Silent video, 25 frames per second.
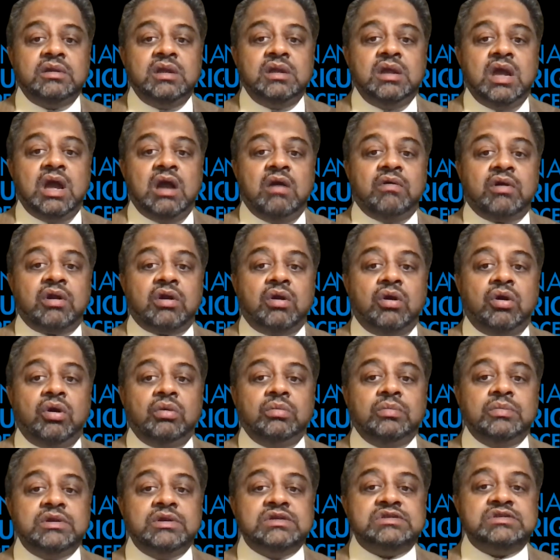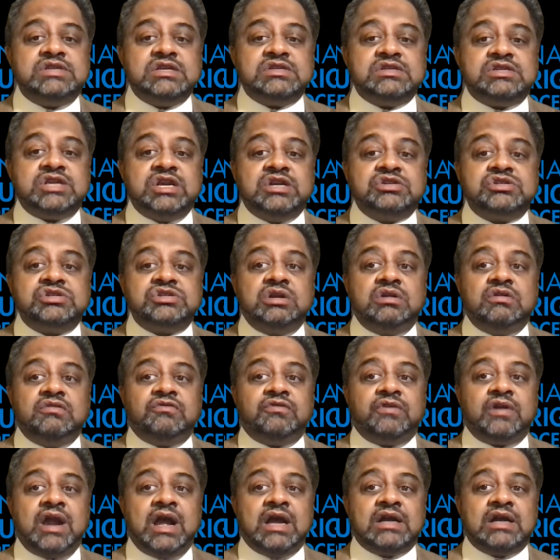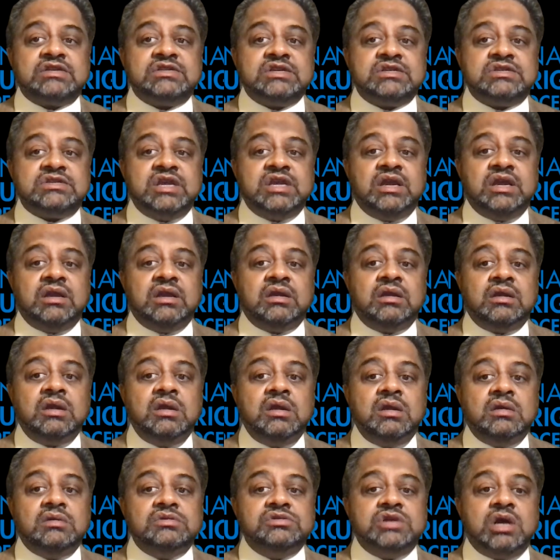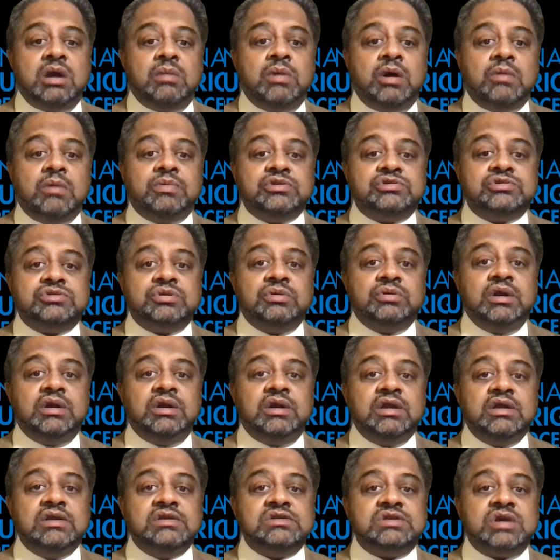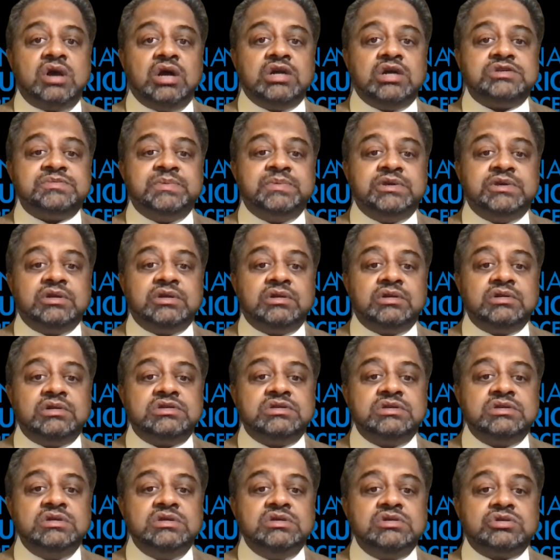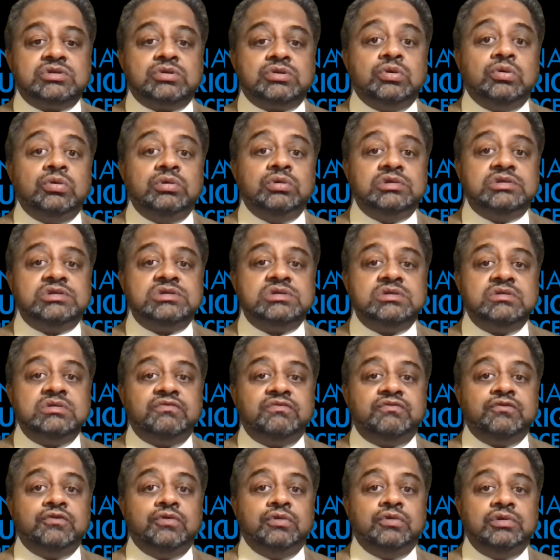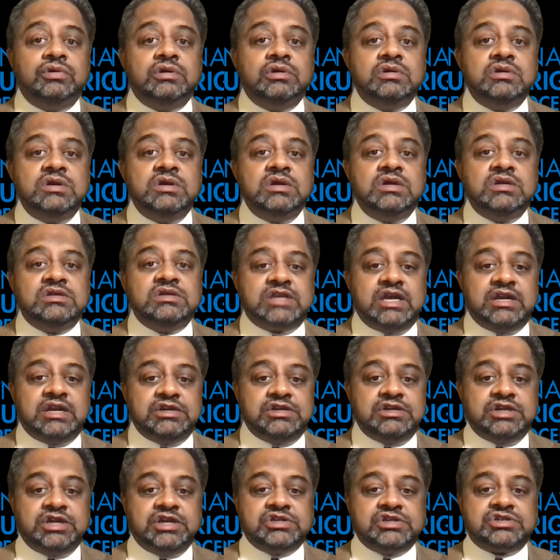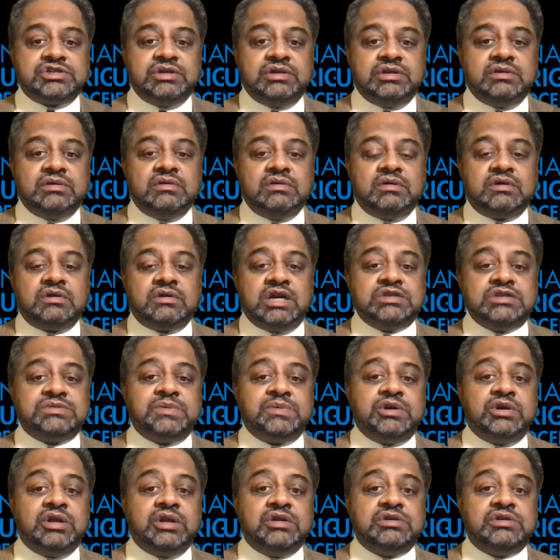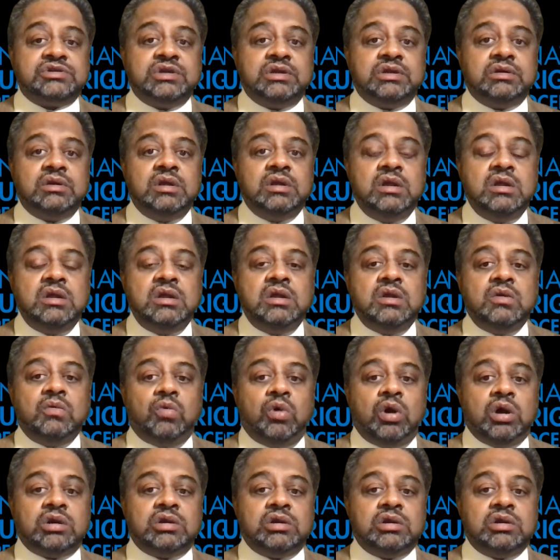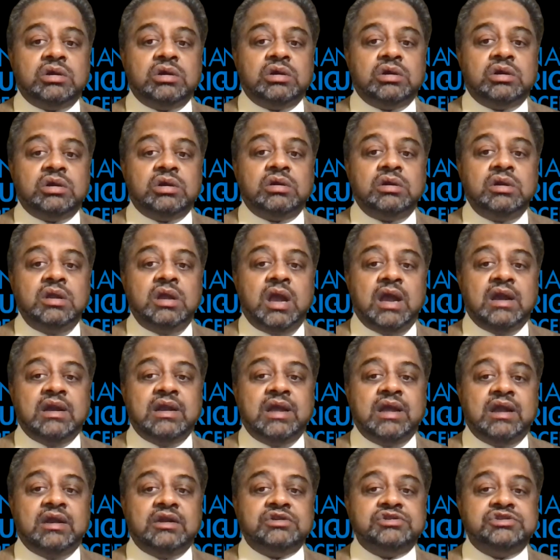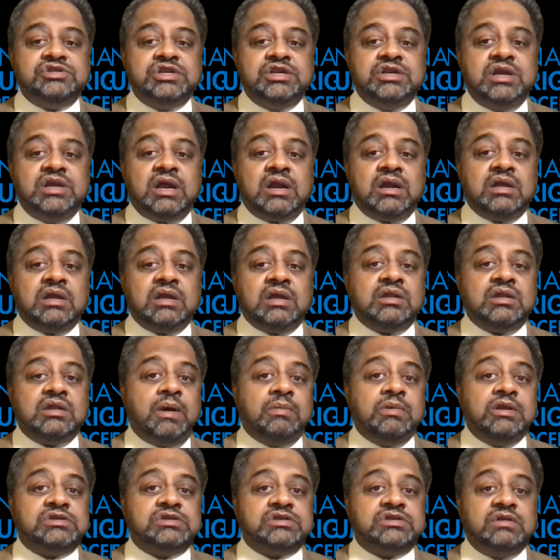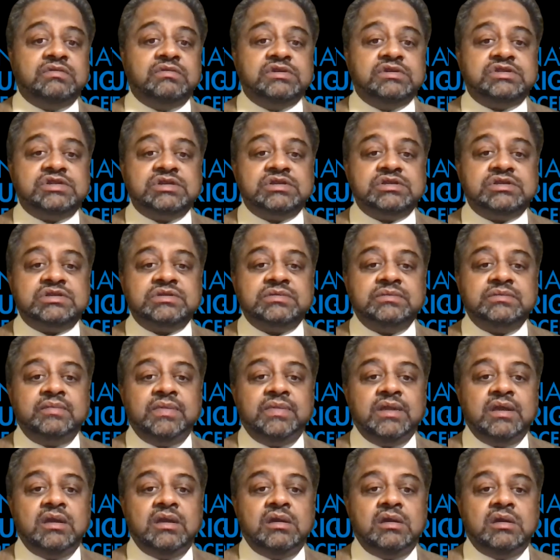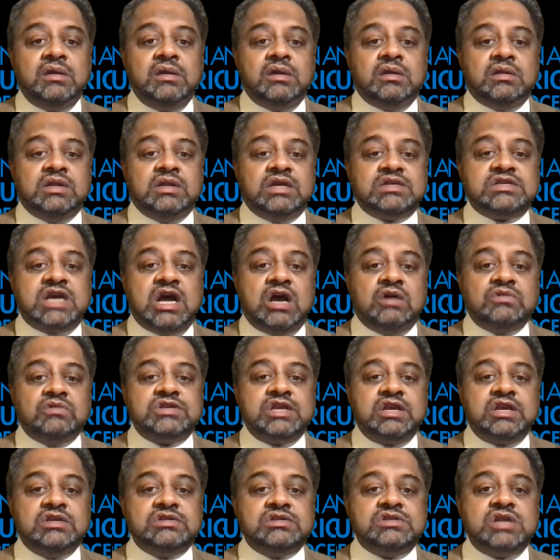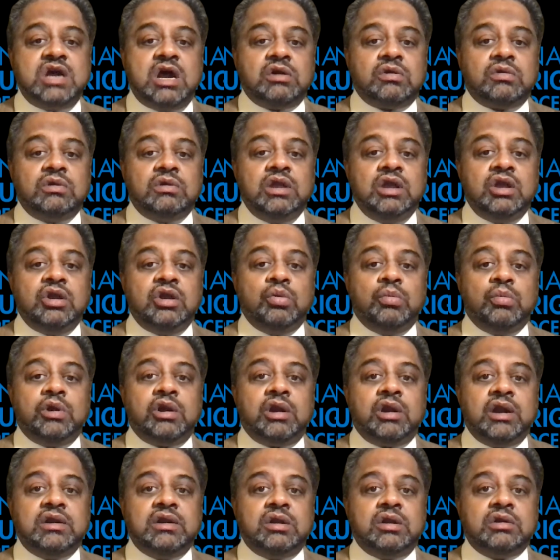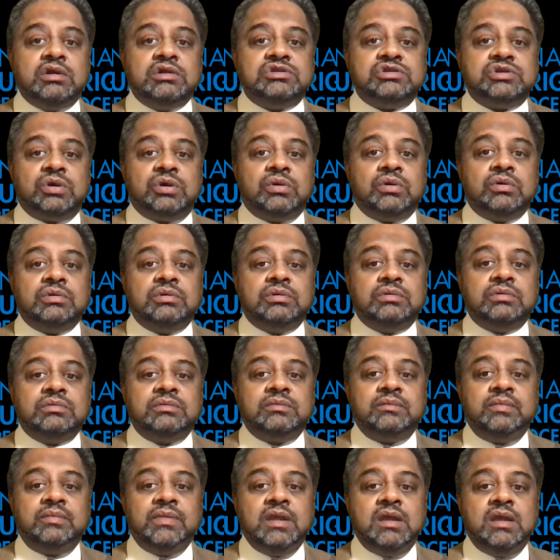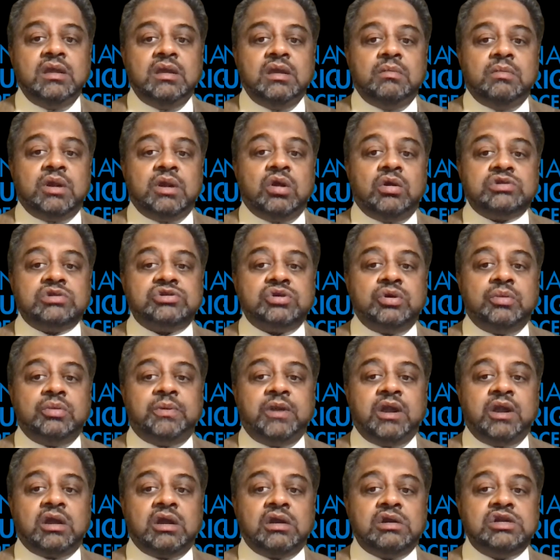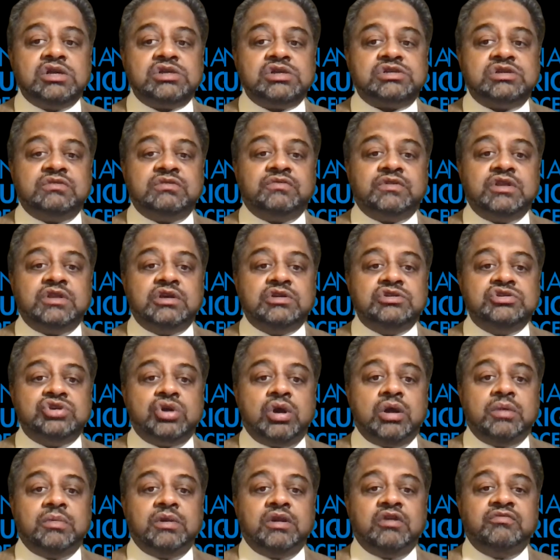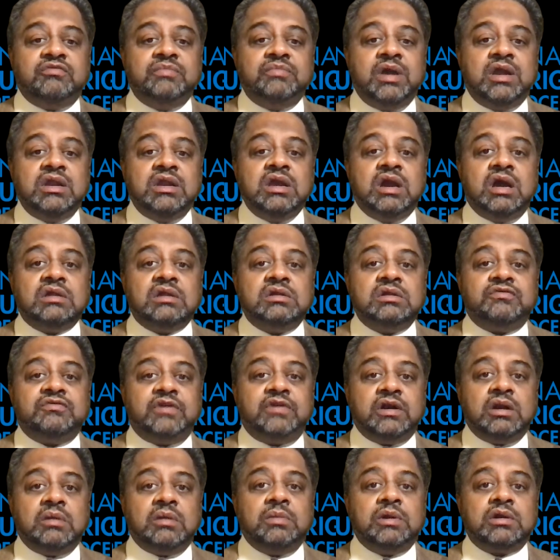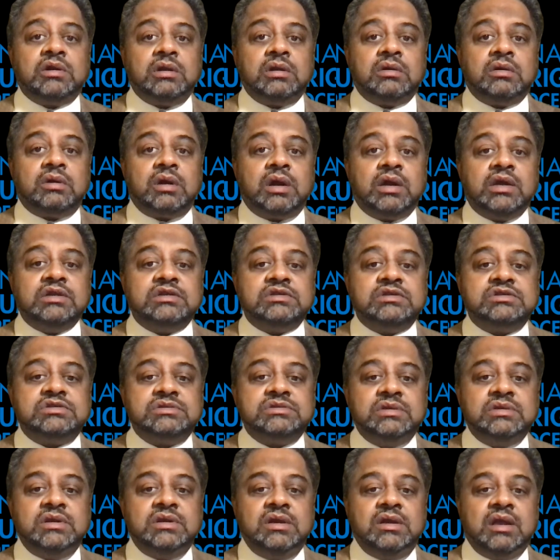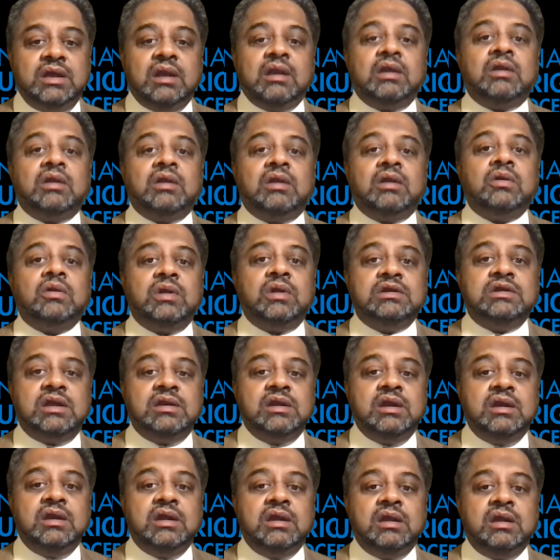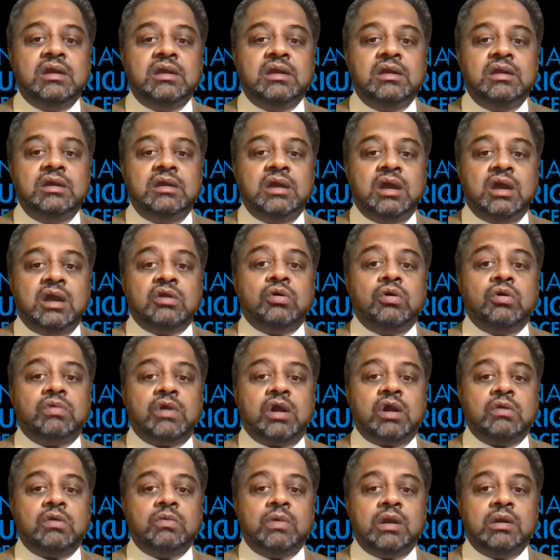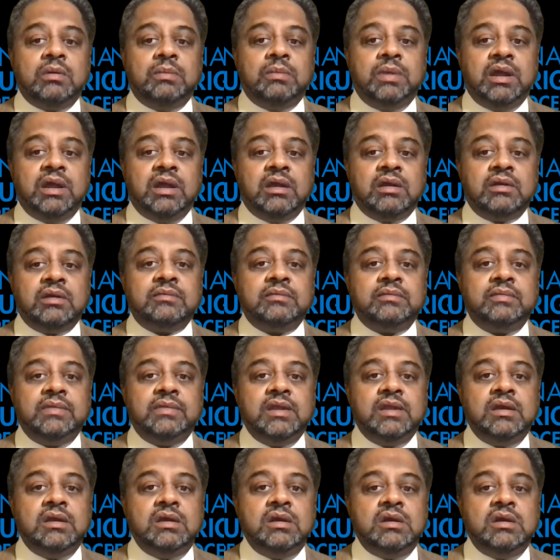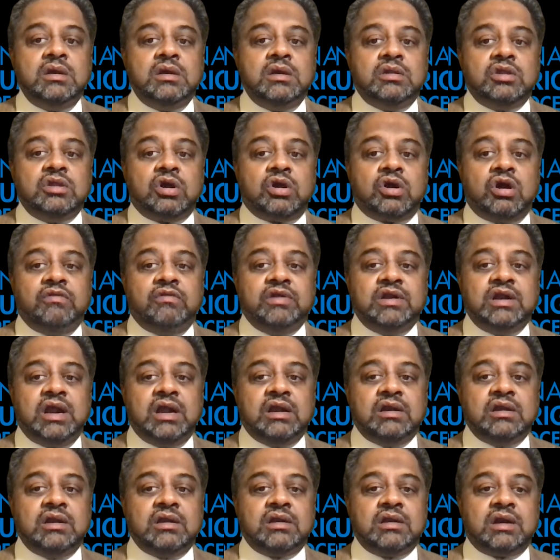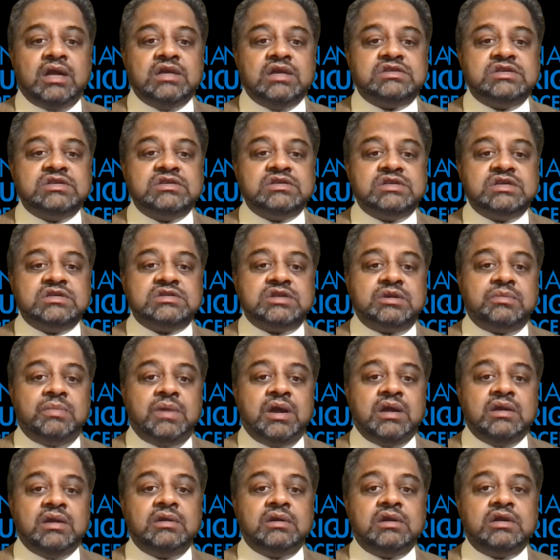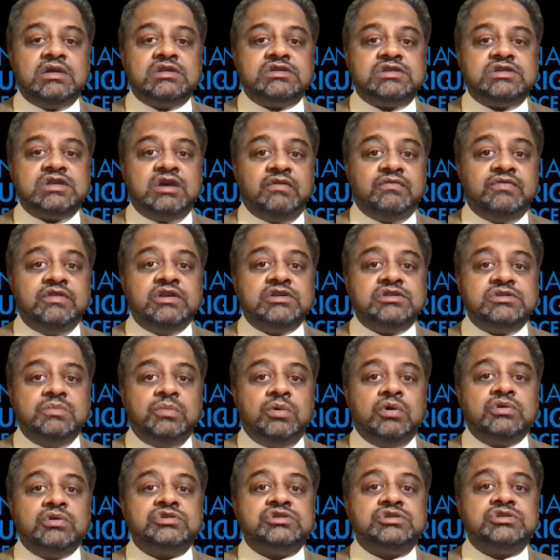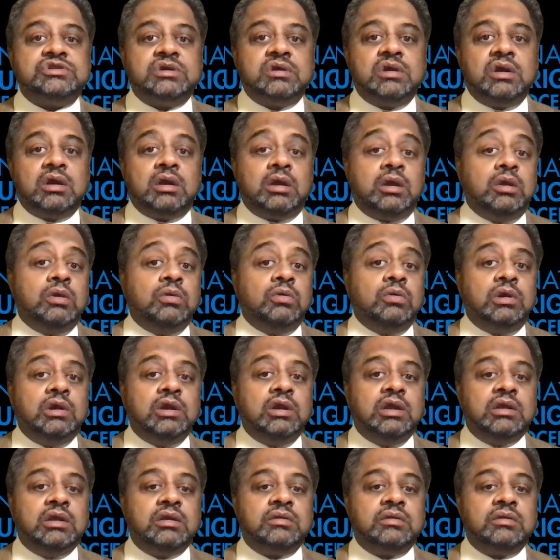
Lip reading: Our home is essential for accessing job opportunities, hospitals, schools, food, sanitation, transportation, water, and energy, and other public services. Thus, housing not only a human right on its own, but also a precondition for the enjoyment of many other fundamental rights, including dignity and overall well-being. The COVID-19 crisis has reminded us of this most acutely.